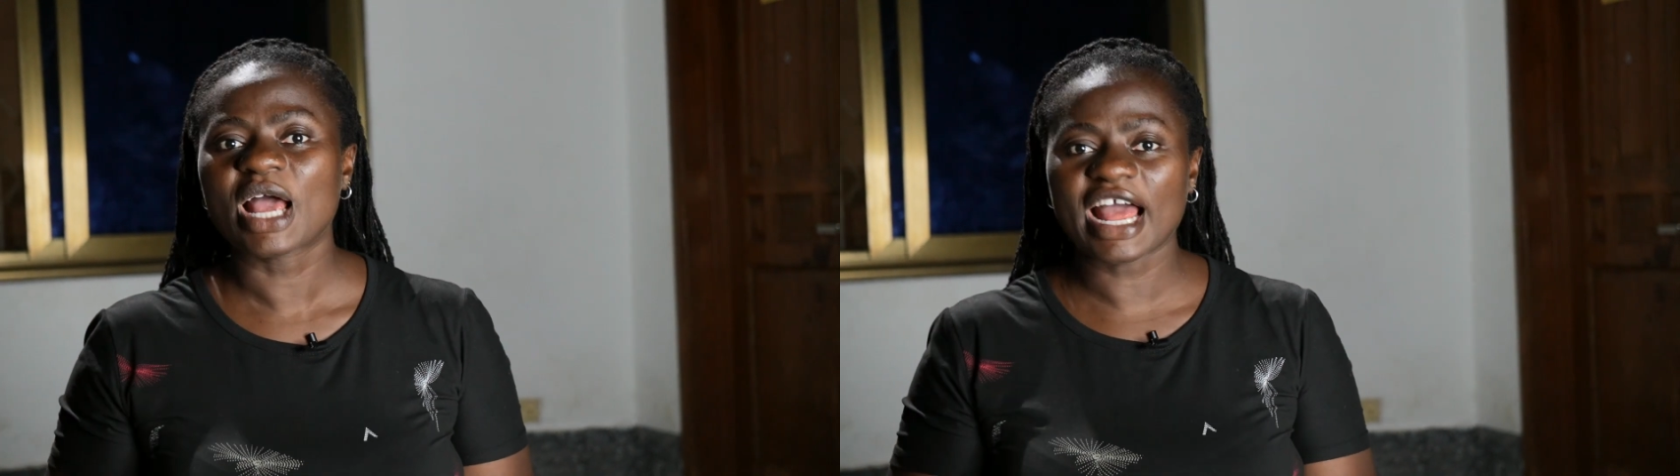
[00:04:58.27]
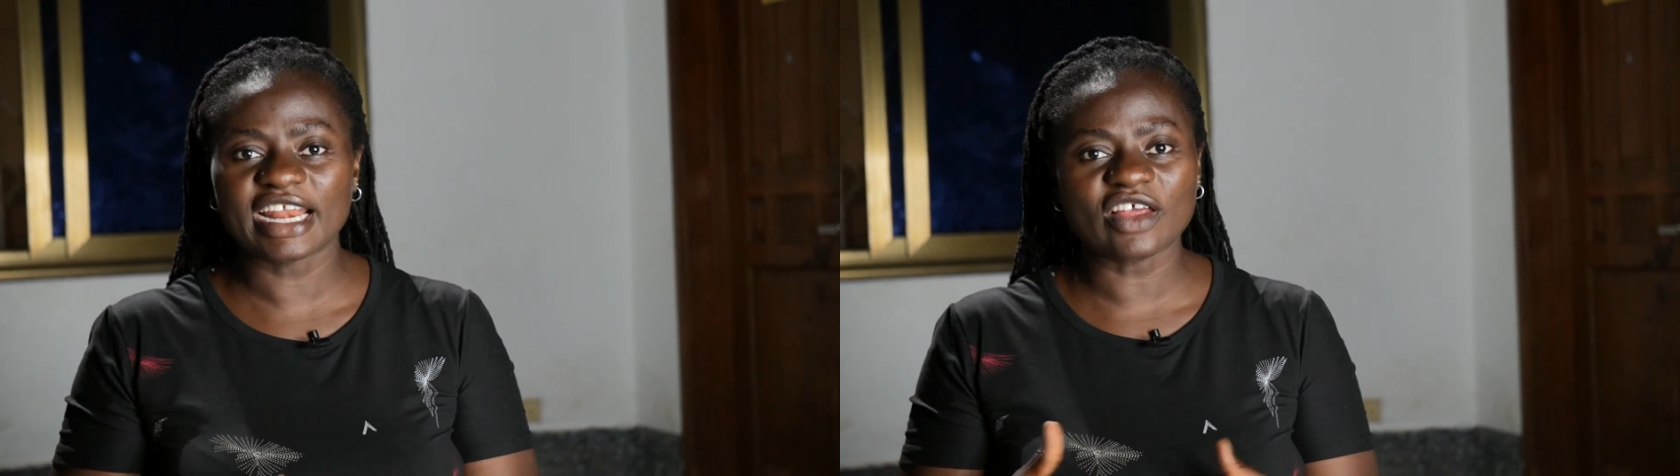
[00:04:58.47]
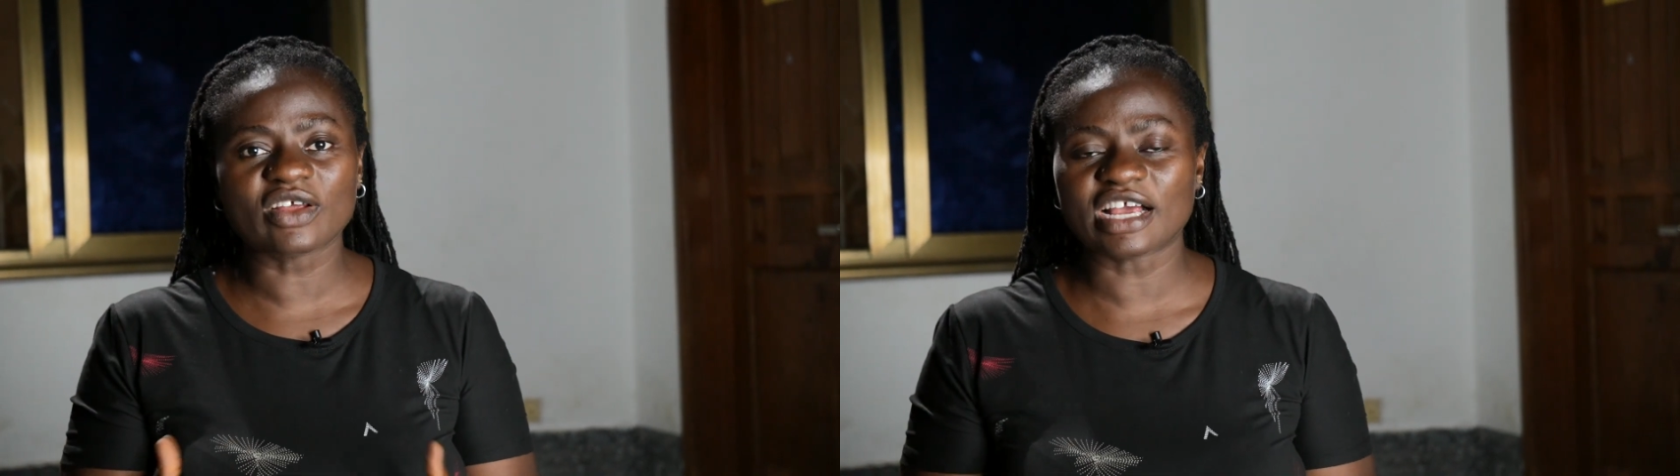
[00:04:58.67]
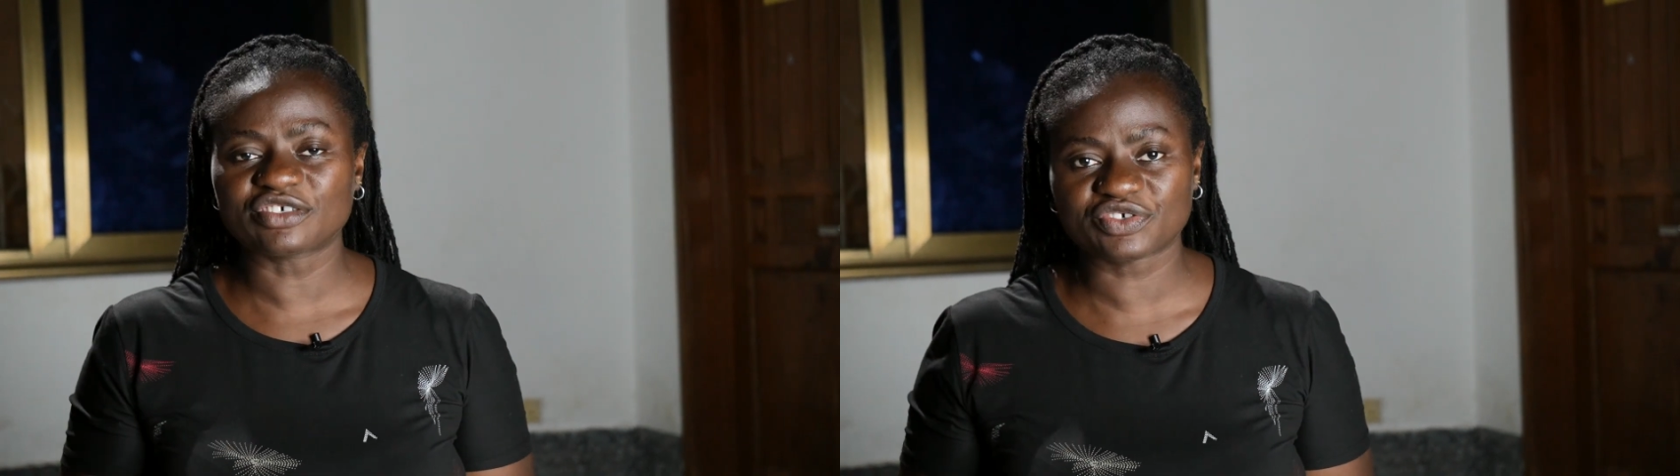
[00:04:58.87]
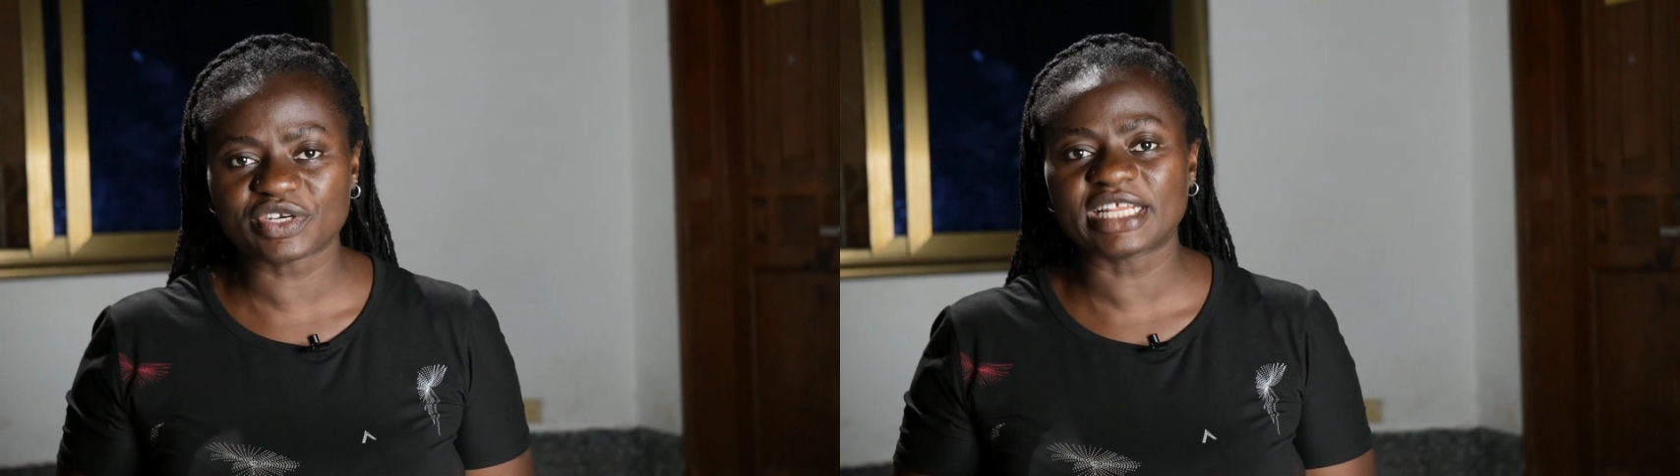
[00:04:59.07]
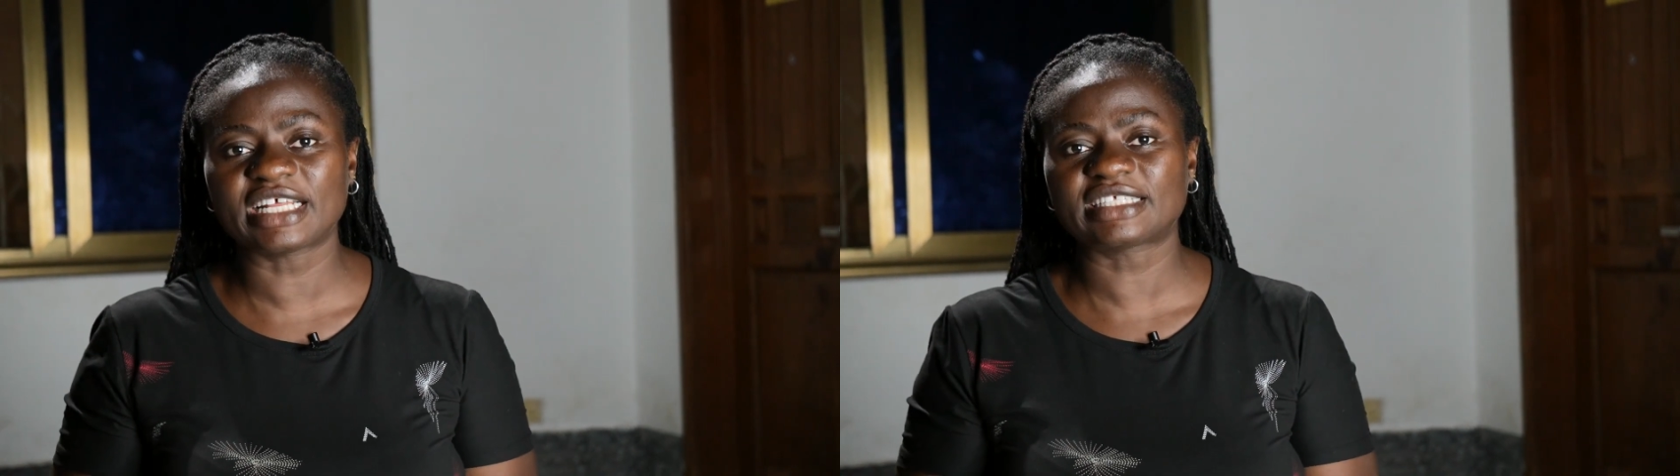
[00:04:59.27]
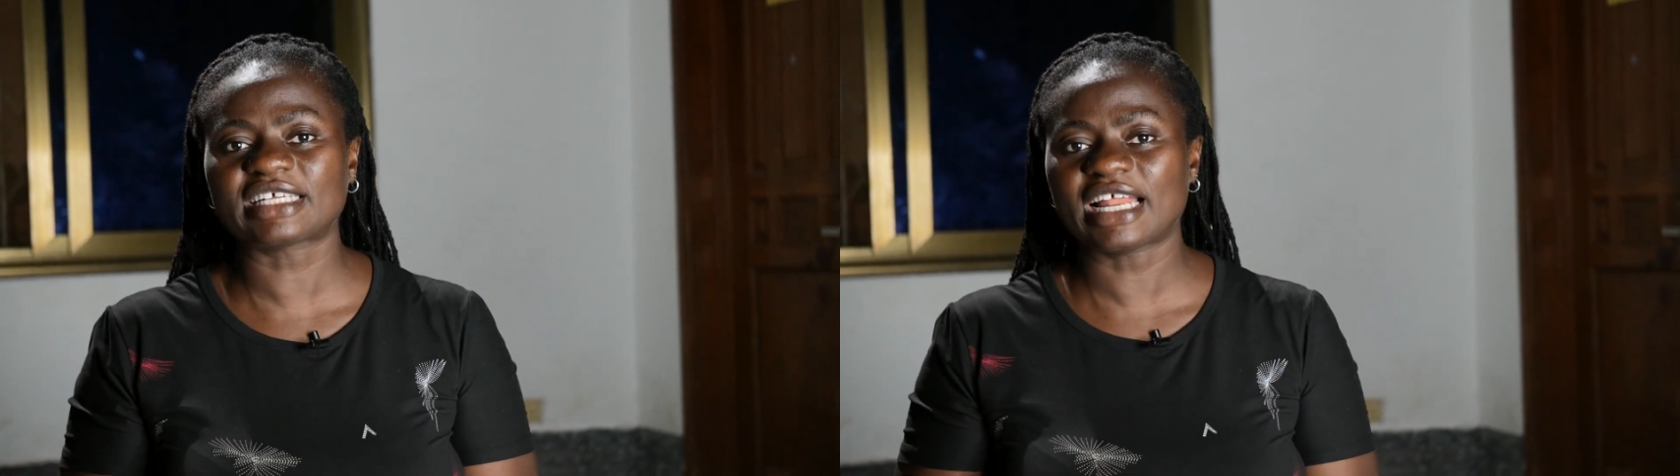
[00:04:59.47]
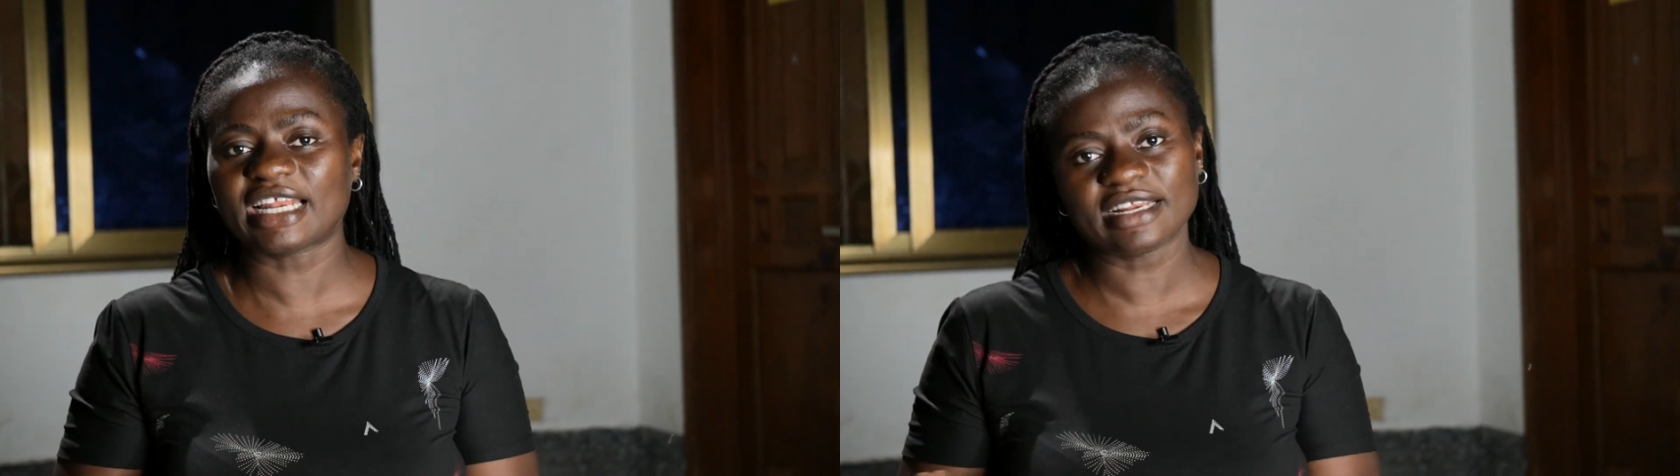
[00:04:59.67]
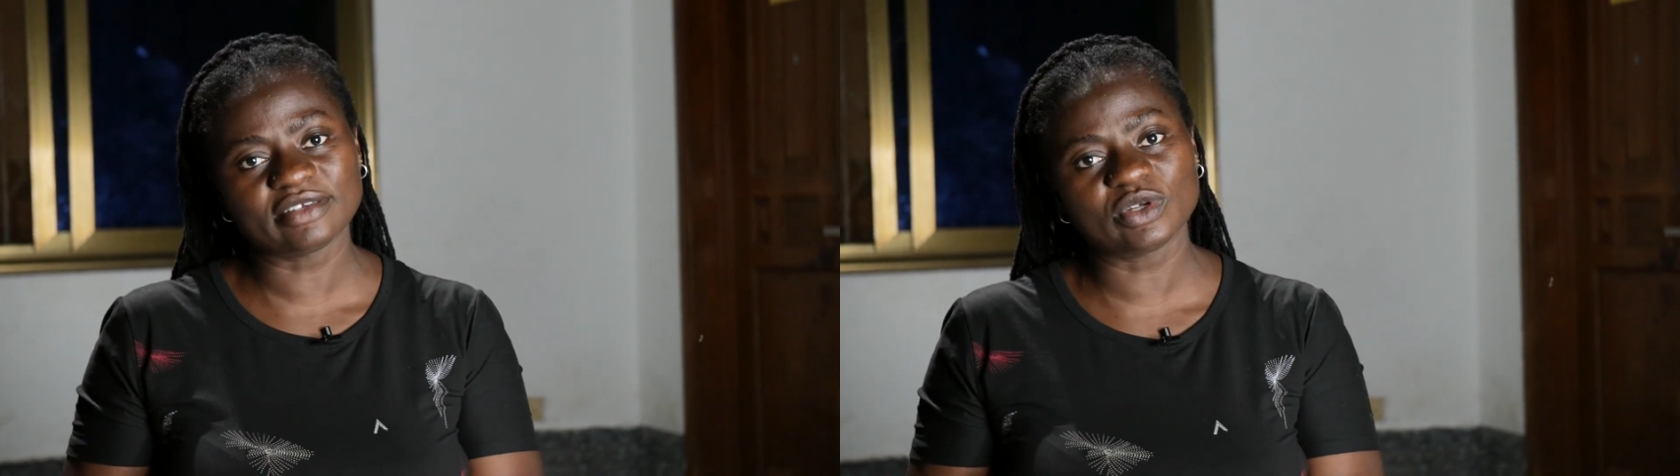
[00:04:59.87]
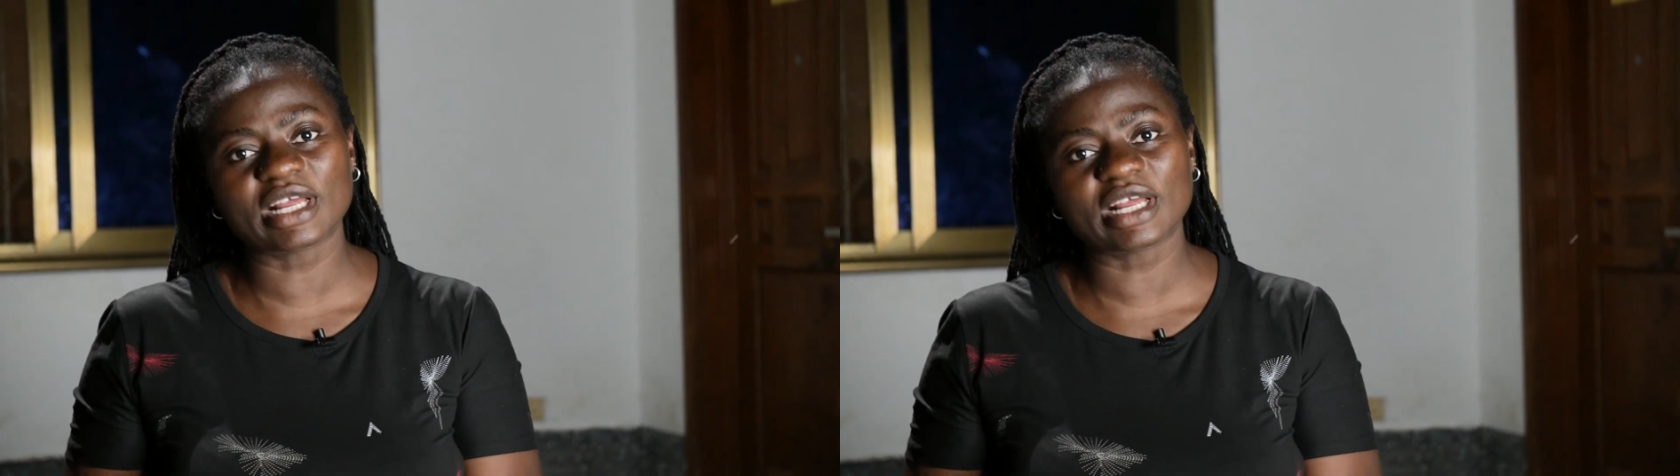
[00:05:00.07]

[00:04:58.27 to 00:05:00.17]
and then you can strain it, and then you